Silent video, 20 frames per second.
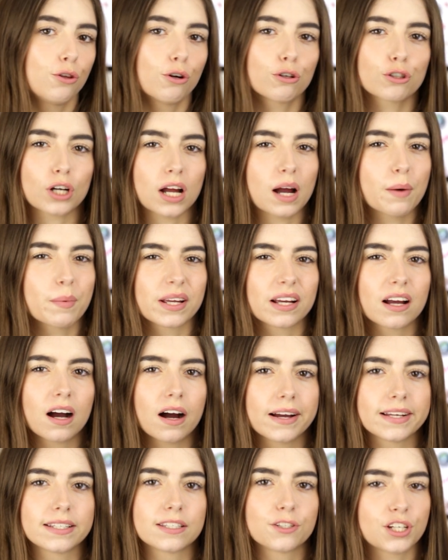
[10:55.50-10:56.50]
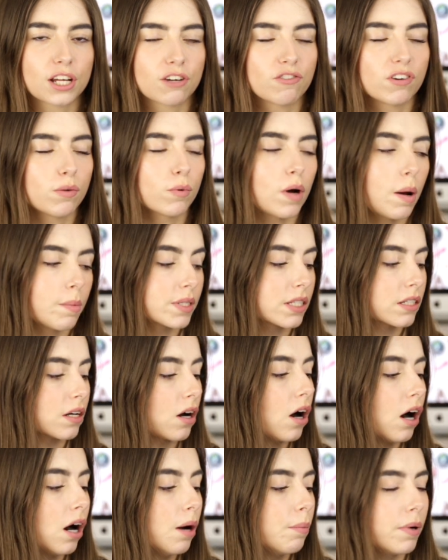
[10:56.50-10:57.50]
not sure how many guys generally wear
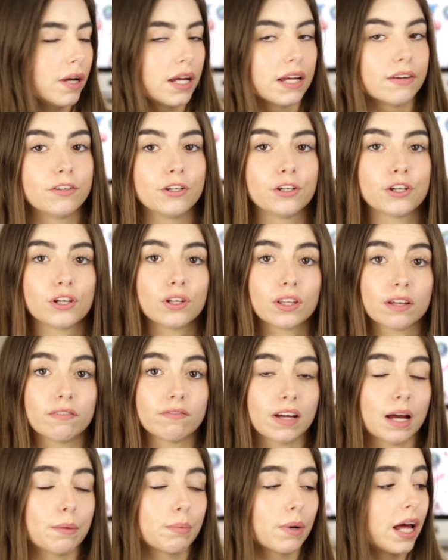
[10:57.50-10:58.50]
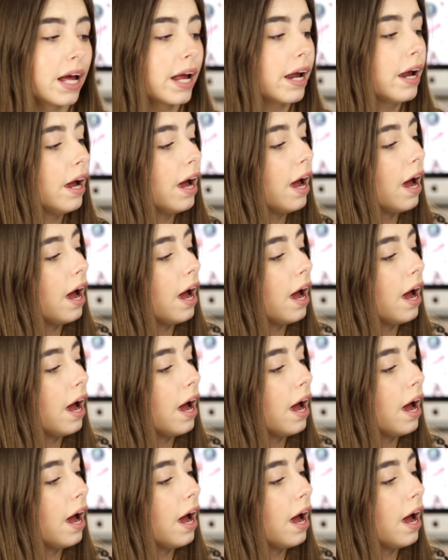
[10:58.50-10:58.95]
mascara but if you do then fair play